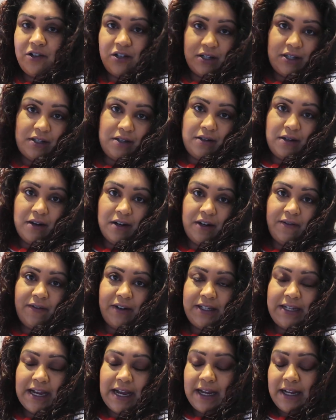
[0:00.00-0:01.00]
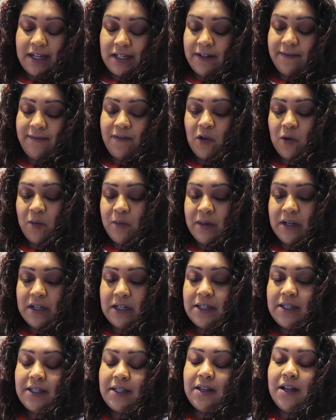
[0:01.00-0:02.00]
just kind of a day into
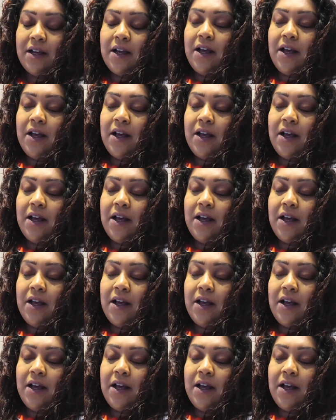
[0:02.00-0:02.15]
Vlogmas,